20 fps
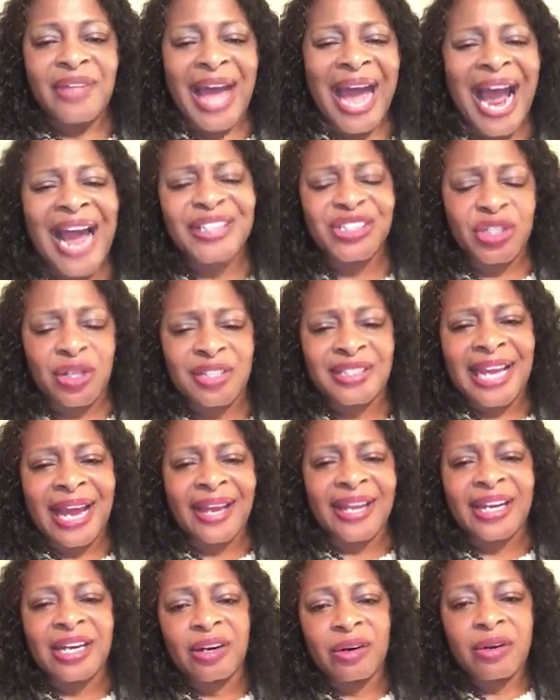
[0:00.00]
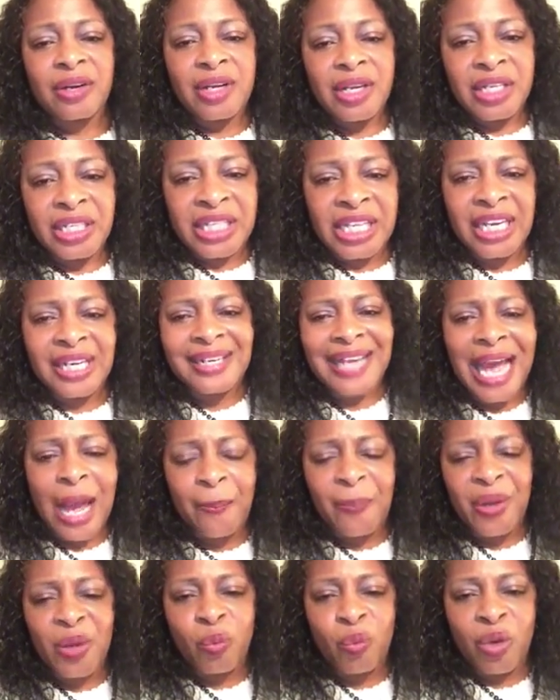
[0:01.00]
ISIL is out here
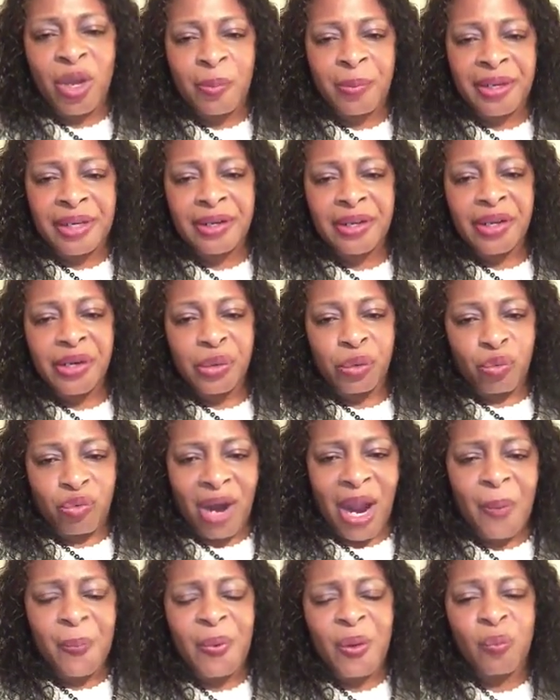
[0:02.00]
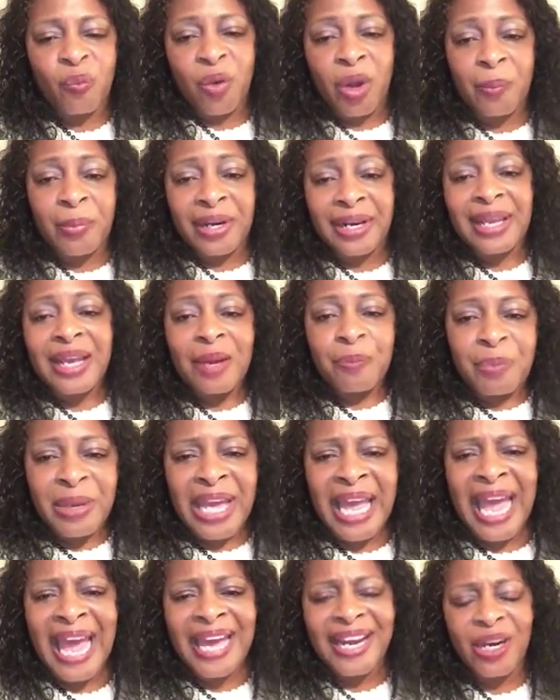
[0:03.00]
kidnapping women, raping women,
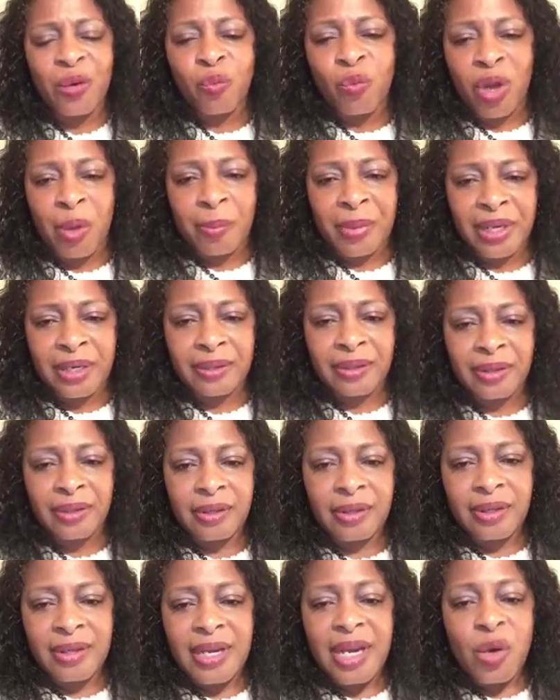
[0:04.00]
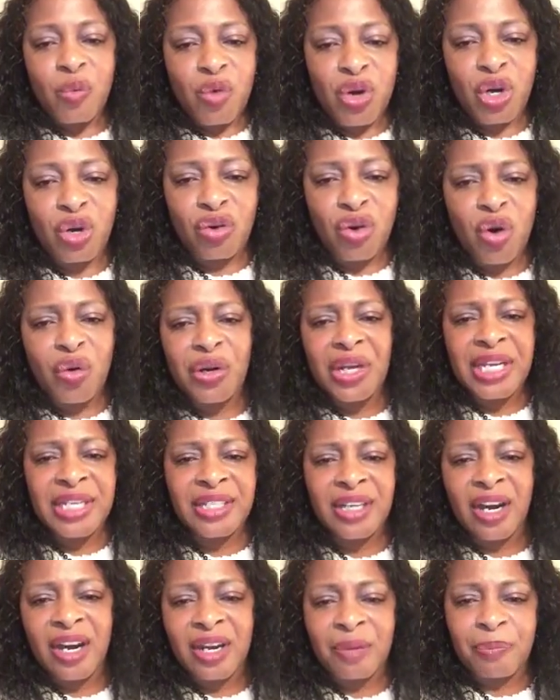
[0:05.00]
beheading women,
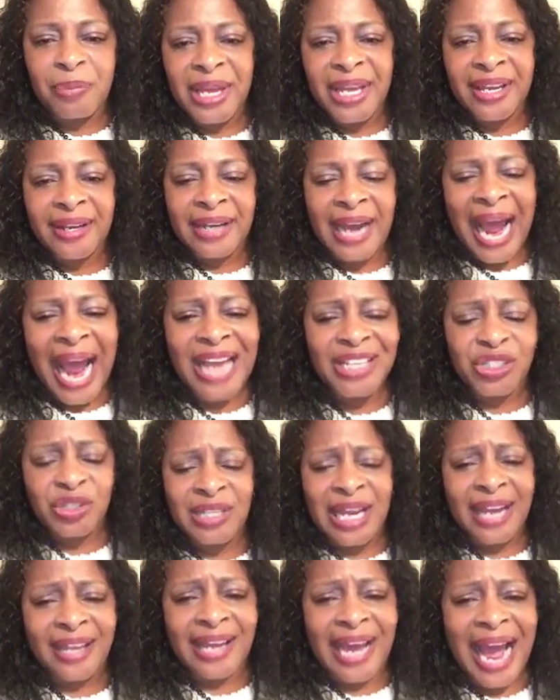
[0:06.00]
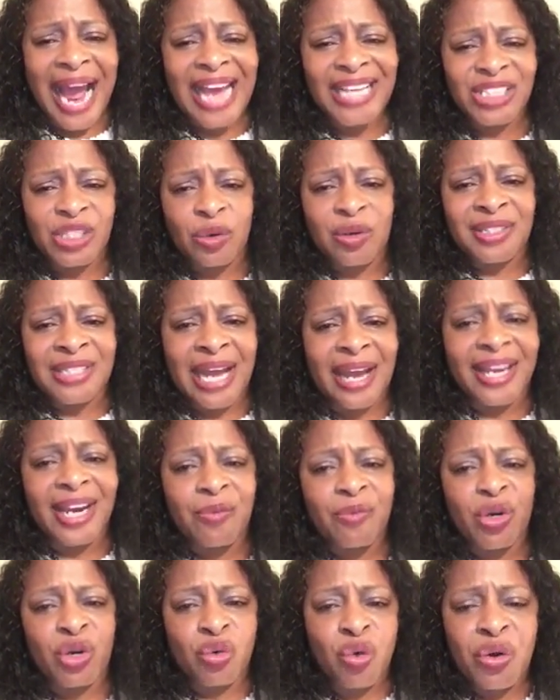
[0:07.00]
recruiting young men. ISIL is out
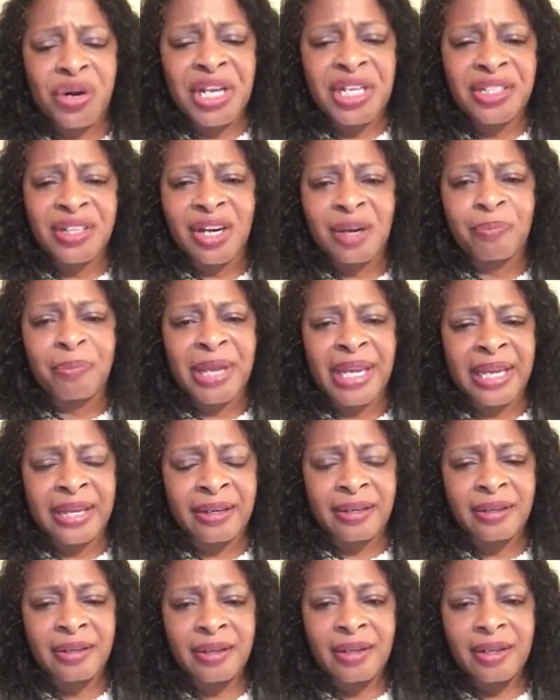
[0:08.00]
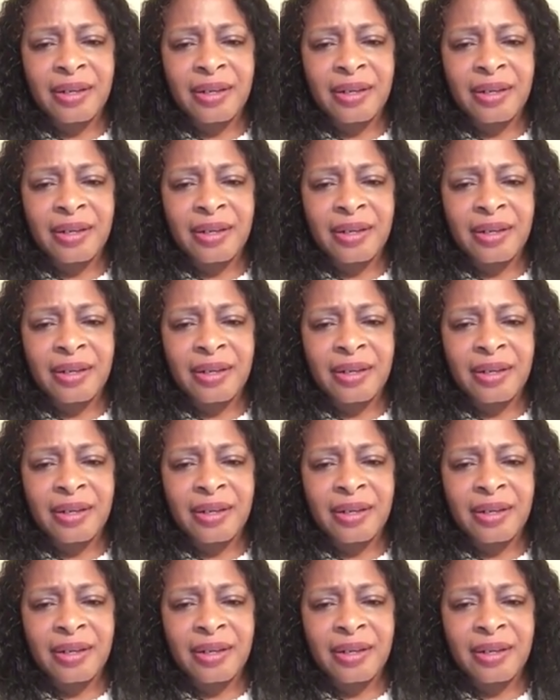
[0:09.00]
here recruiting young men,